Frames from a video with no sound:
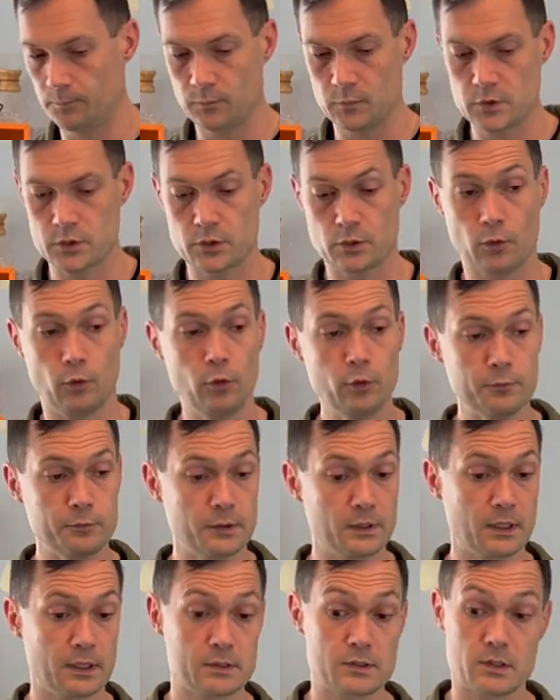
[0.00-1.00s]
So
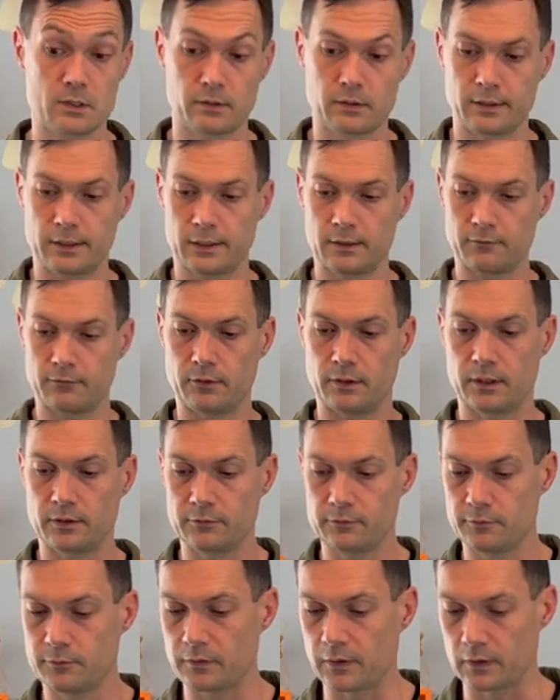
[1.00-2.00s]
hopefully that's a little helpful on
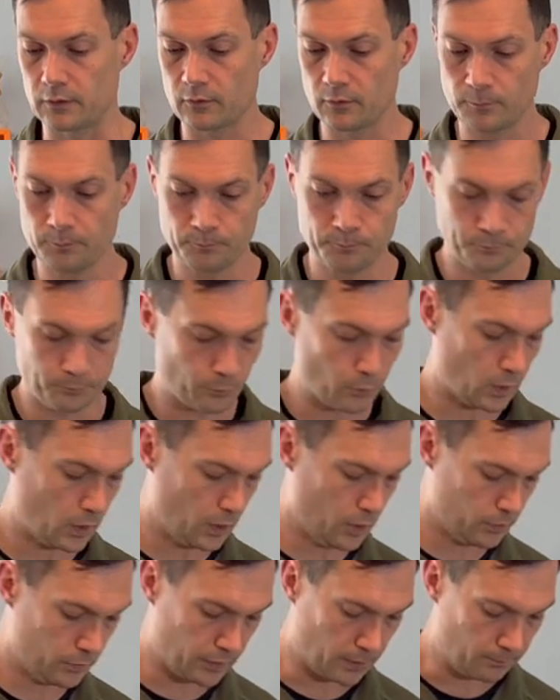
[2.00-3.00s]
fit.
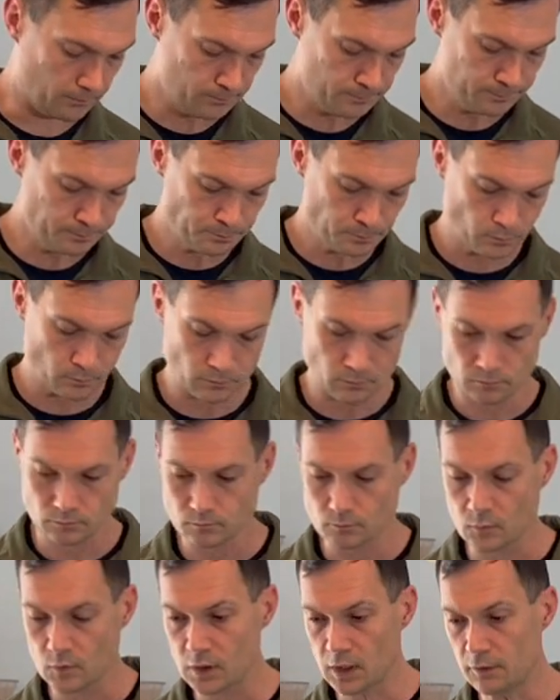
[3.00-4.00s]
Okay,
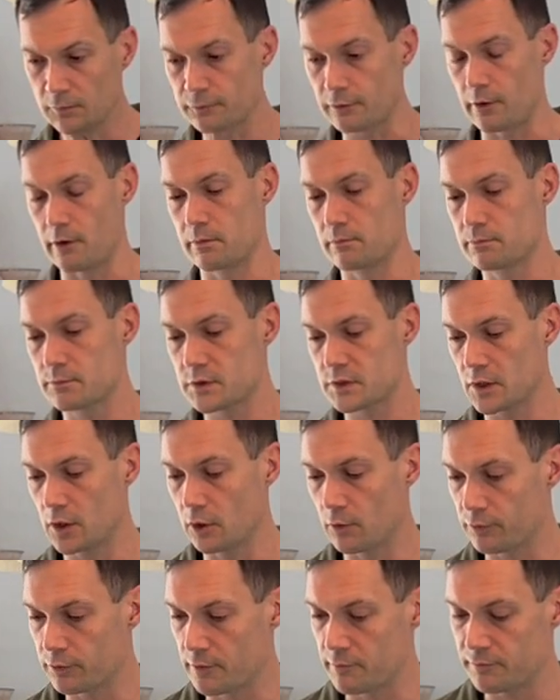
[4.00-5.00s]
comfort.
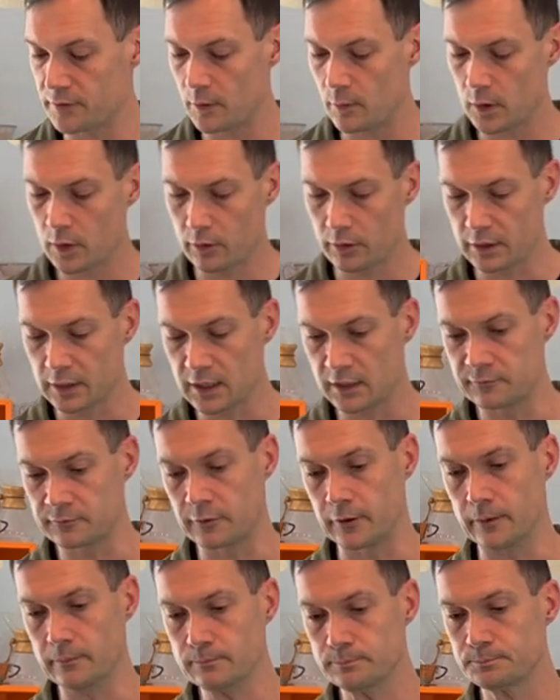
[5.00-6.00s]
So from fit, we go into
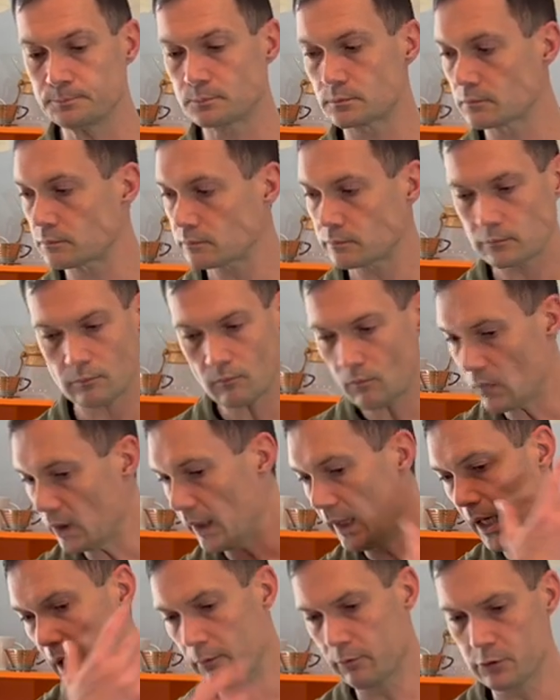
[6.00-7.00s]
comfort.
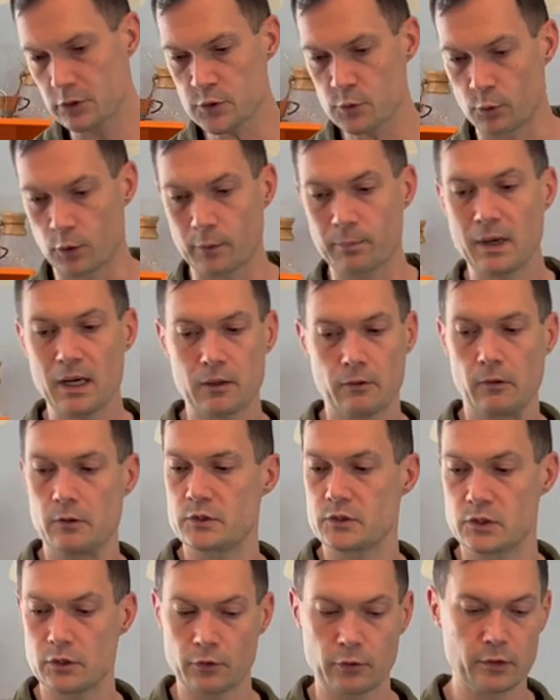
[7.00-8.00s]
And we'll just work
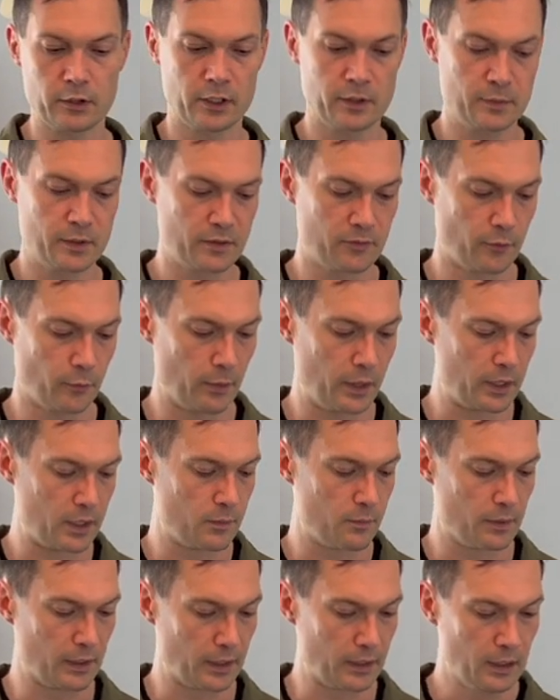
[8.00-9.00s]
backwards. And you heard a little bit of it
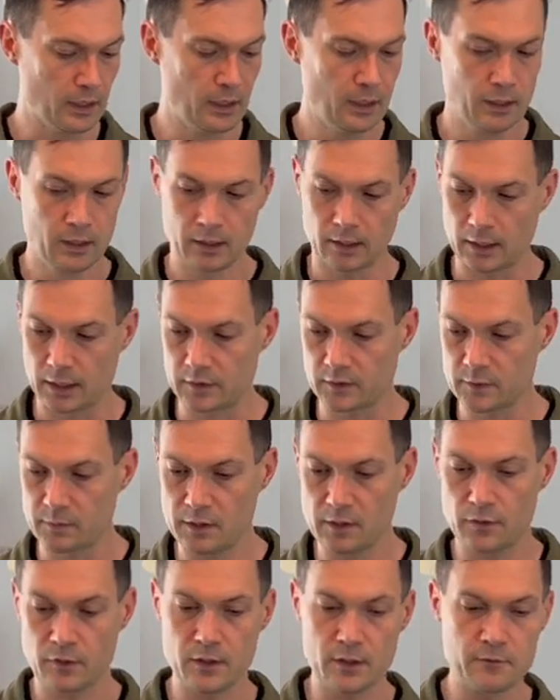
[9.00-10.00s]
already, but the
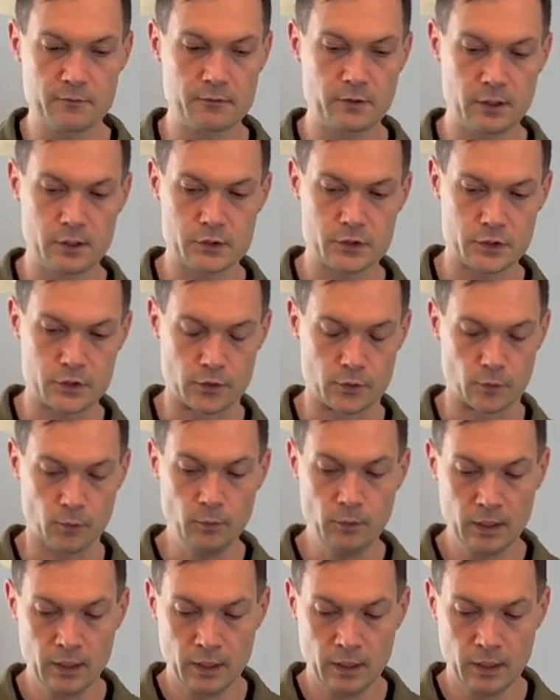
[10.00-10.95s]
big thing of these two